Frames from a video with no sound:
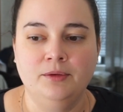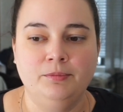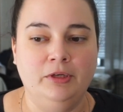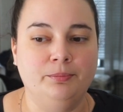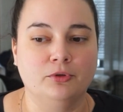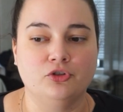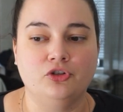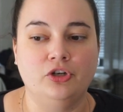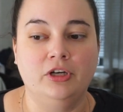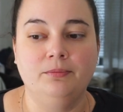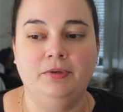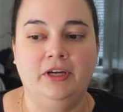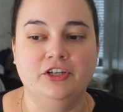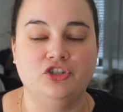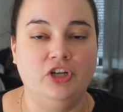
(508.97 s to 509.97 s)
People
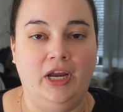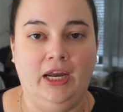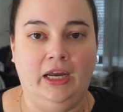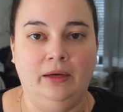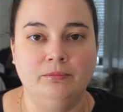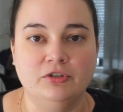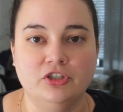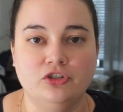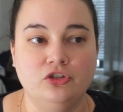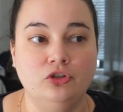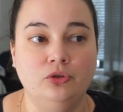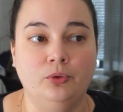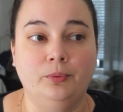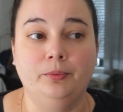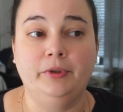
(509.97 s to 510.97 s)
shouldn't be ashamed
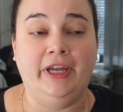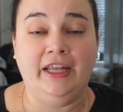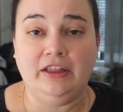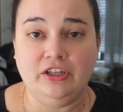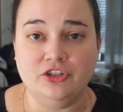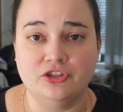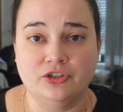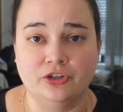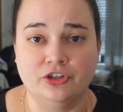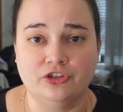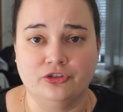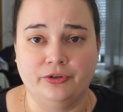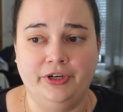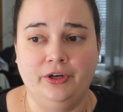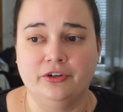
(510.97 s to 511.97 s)
to get this
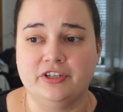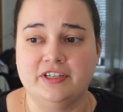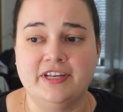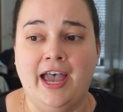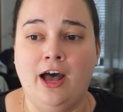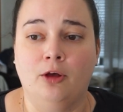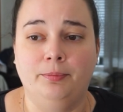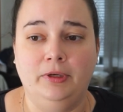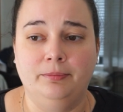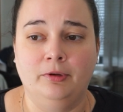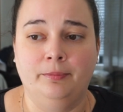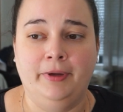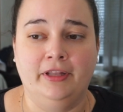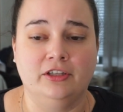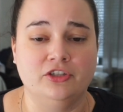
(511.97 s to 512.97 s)
surgery or to tell people
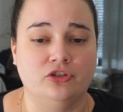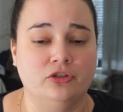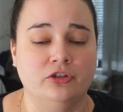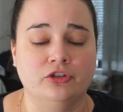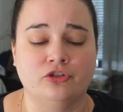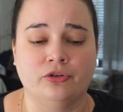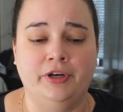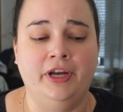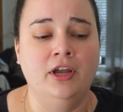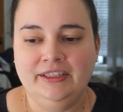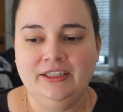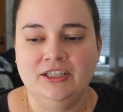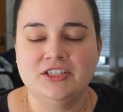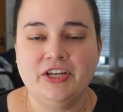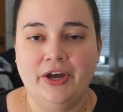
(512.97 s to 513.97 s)
about the surgery.
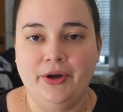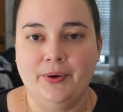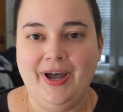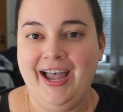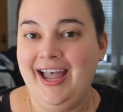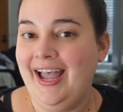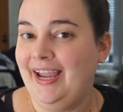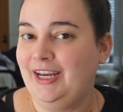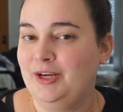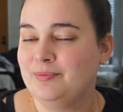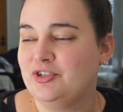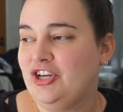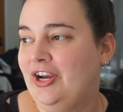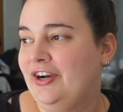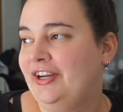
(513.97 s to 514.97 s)
So I am
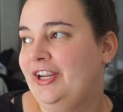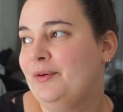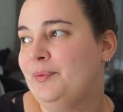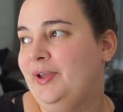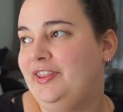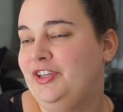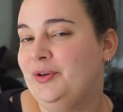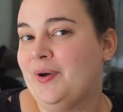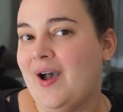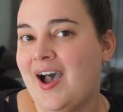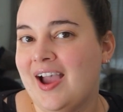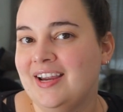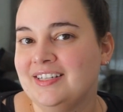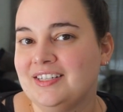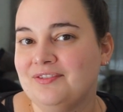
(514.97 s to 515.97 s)
sharing it with you
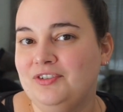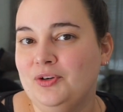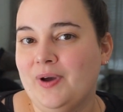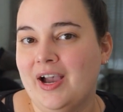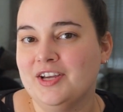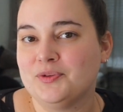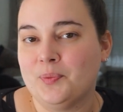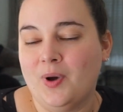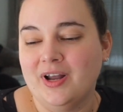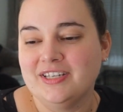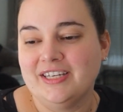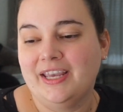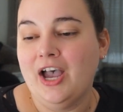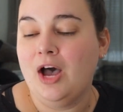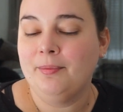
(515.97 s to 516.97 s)
guys. If you guys want
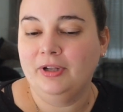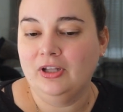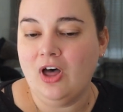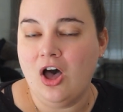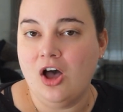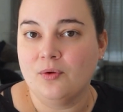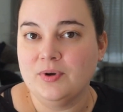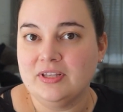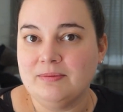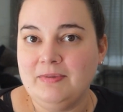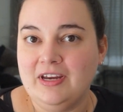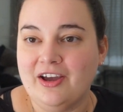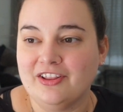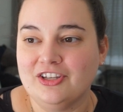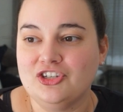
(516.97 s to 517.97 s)
to come along with
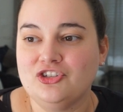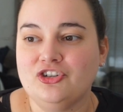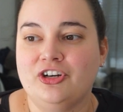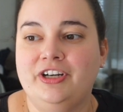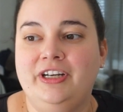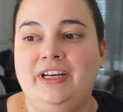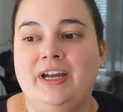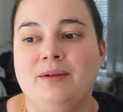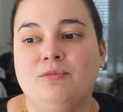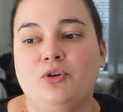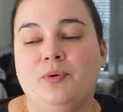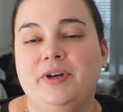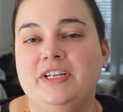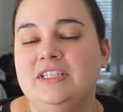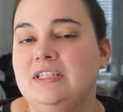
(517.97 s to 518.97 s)
me on this journey, I'm
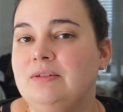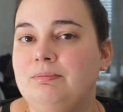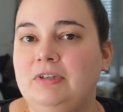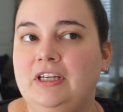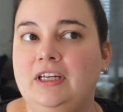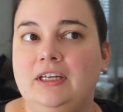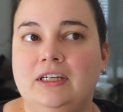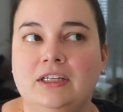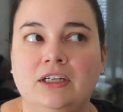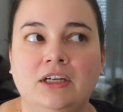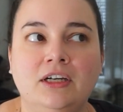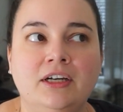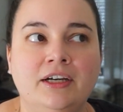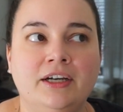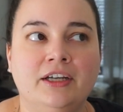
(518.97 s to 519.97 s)
going to be
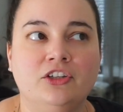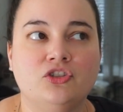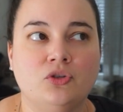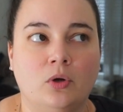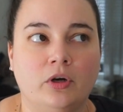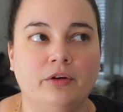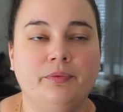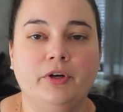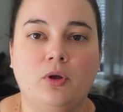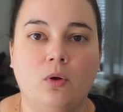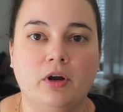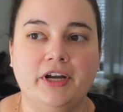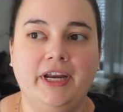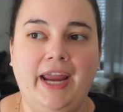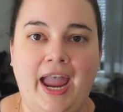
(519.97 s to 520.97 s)
sort of
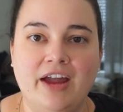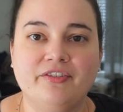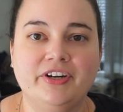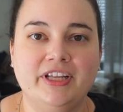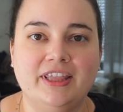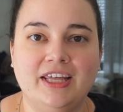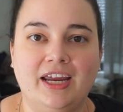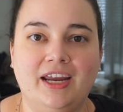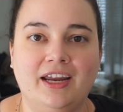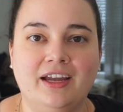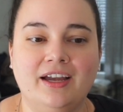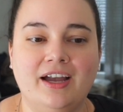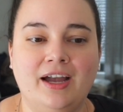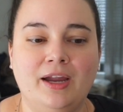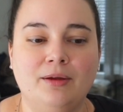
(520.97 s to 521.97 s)
recording
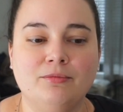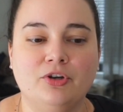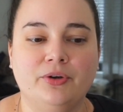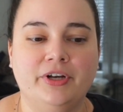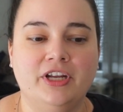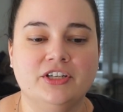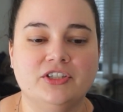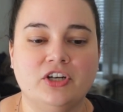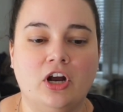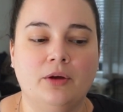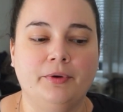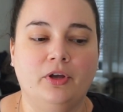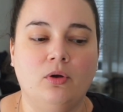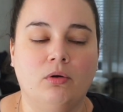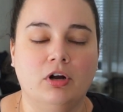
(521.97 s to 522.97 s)
everything. I'm going to start
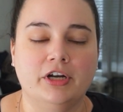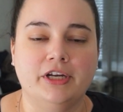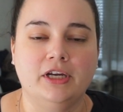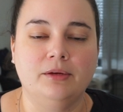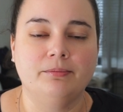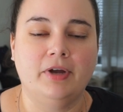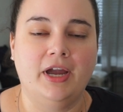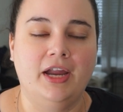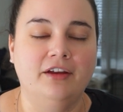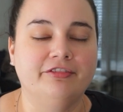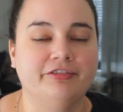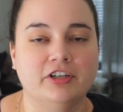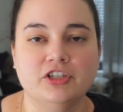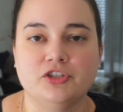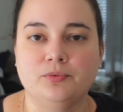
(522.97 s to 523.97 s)
recording my
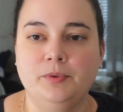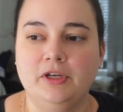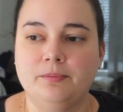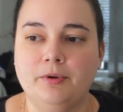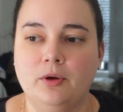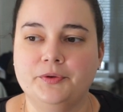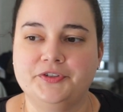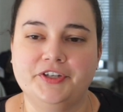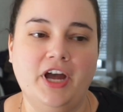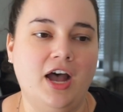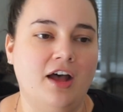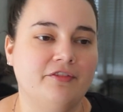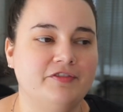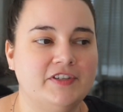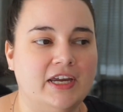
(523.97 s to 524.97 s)
first week post
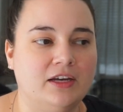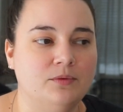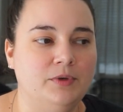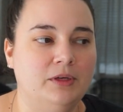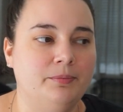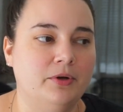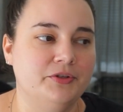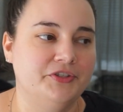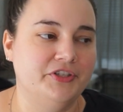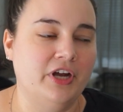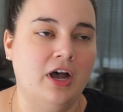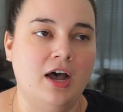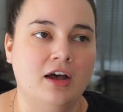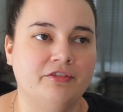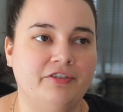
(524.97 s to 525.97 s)
off, second week post
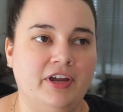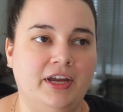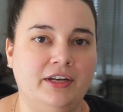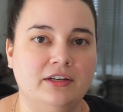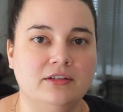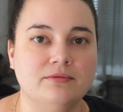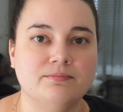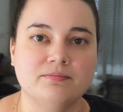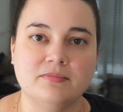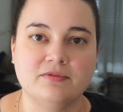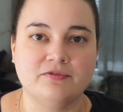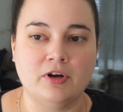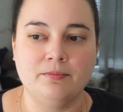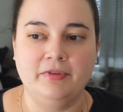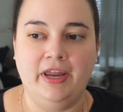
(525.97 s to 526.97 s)
off, and
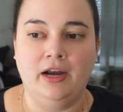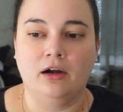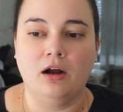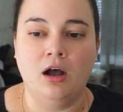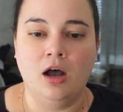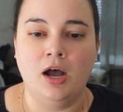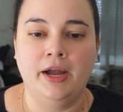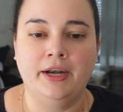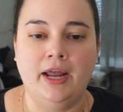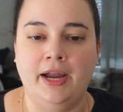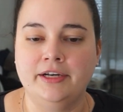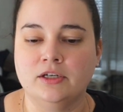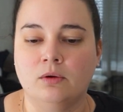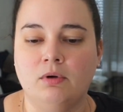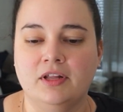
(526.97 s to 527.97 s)
from there on.
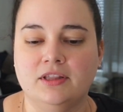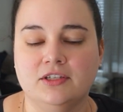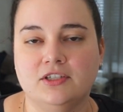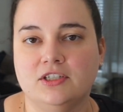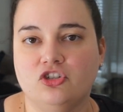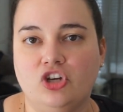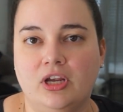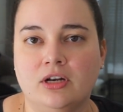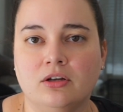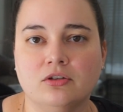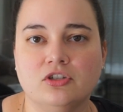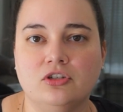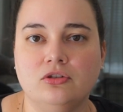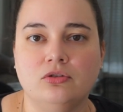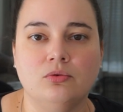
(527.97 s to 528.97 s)
I don't want this channel
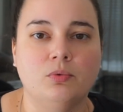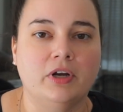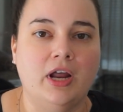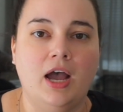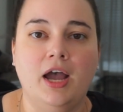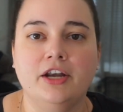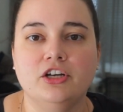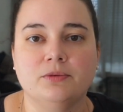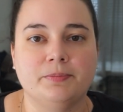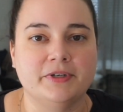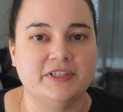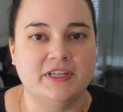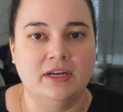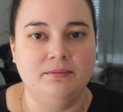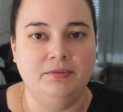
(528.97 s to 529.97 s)
to one hundred
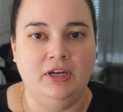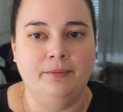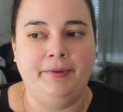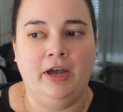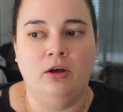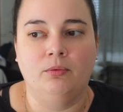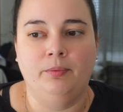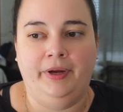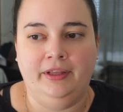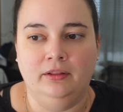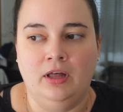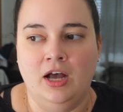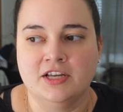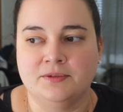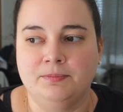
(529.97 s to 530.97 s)
percent be about weight
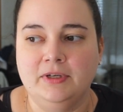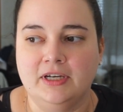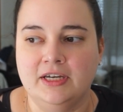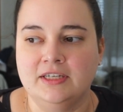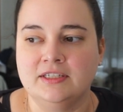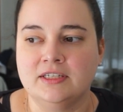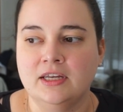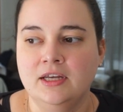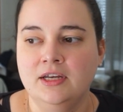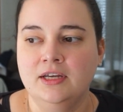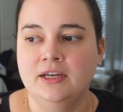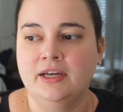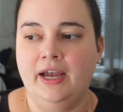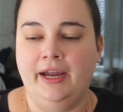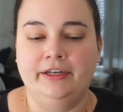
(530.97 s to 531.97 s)
loss, because
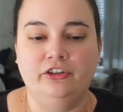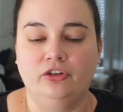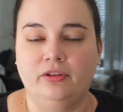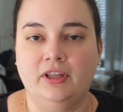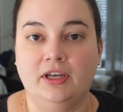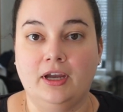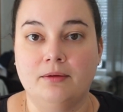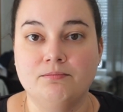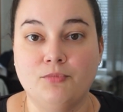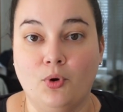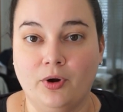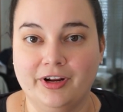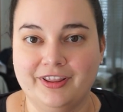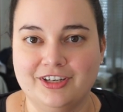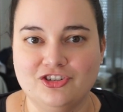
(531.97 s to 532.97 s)
I do think I'm
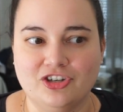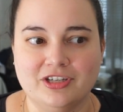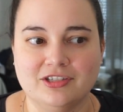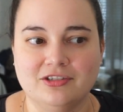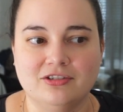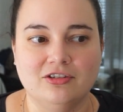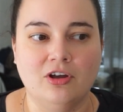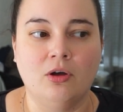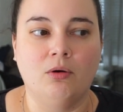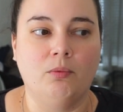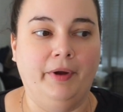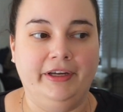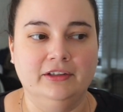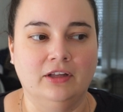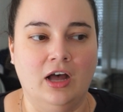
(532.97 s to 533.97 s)
more than just a
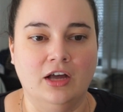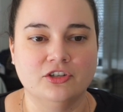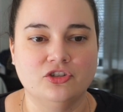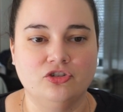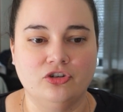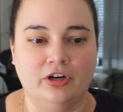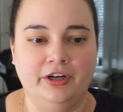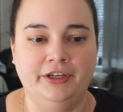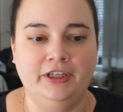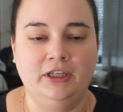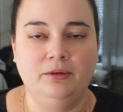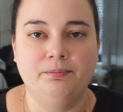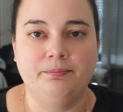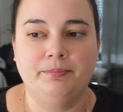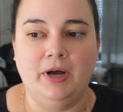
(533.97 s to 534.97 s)
weight loss
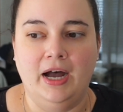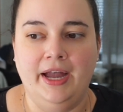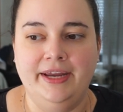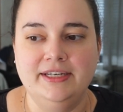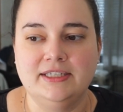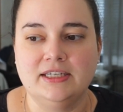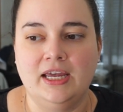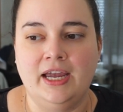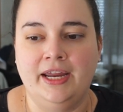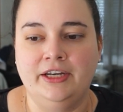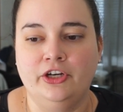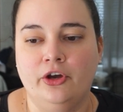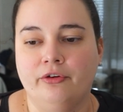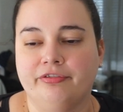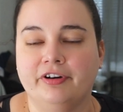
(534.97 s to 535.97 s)
journey, but I
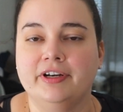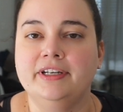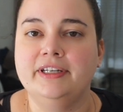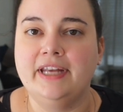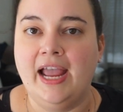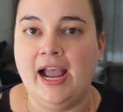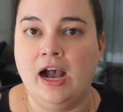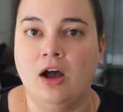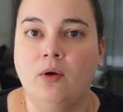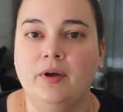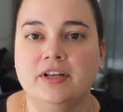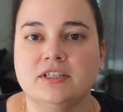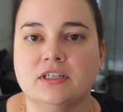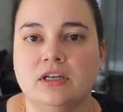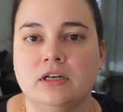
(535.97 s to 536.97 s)
know for now
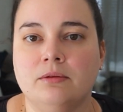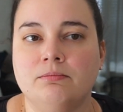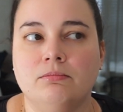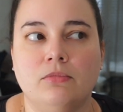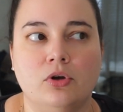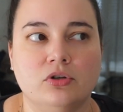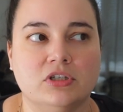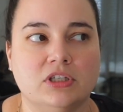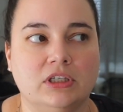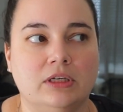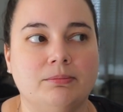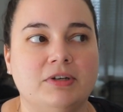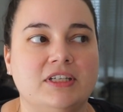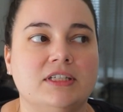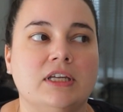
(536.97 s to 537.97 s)
it's gonna
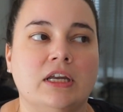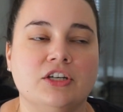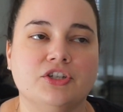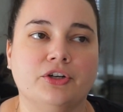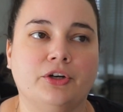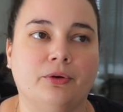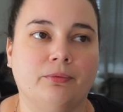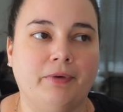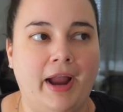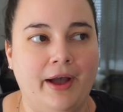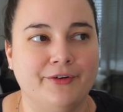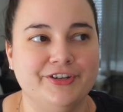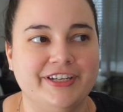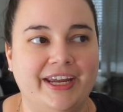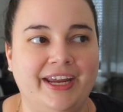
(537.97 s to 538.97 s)
mostly be centered
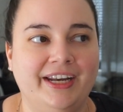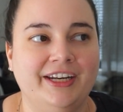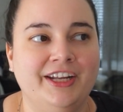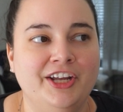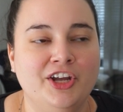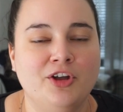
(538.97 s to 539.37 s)
around it.